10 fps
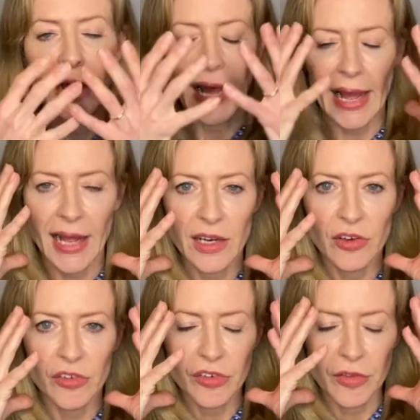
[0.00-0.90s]

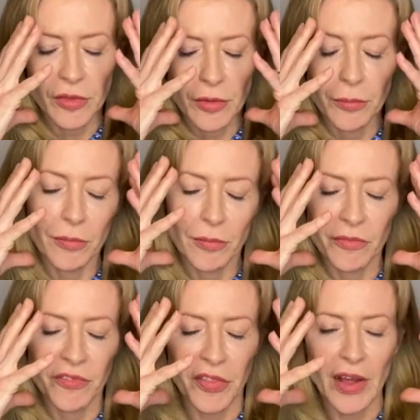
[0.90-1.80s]
And
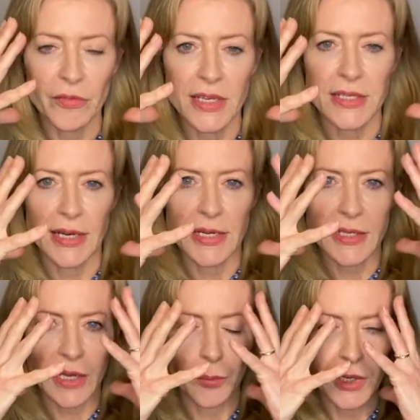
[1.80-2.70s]
for that reason, it's
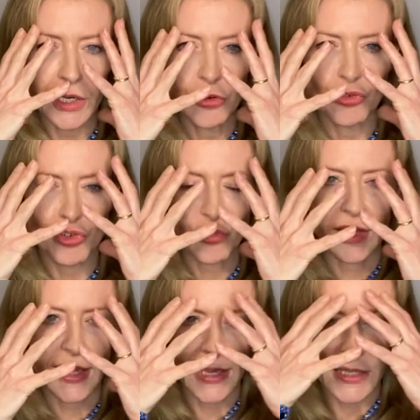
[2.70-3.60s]
like a balloon
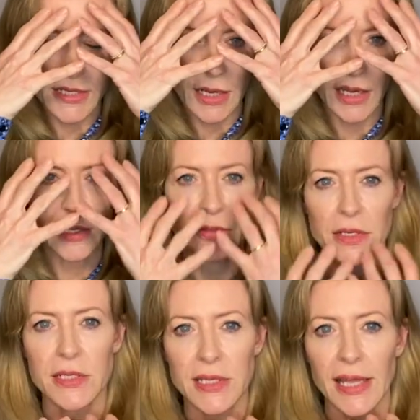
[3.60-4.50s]
shrinking inside and the
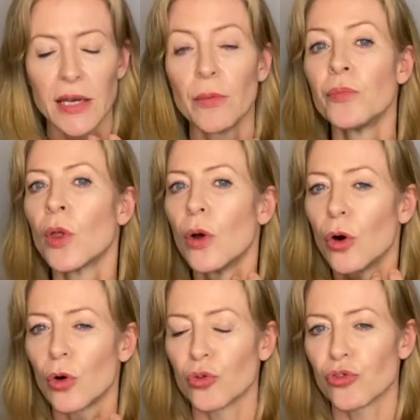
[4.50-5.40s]
skin
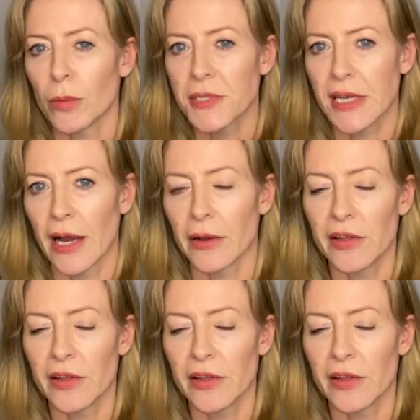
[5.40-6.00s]
all drops down.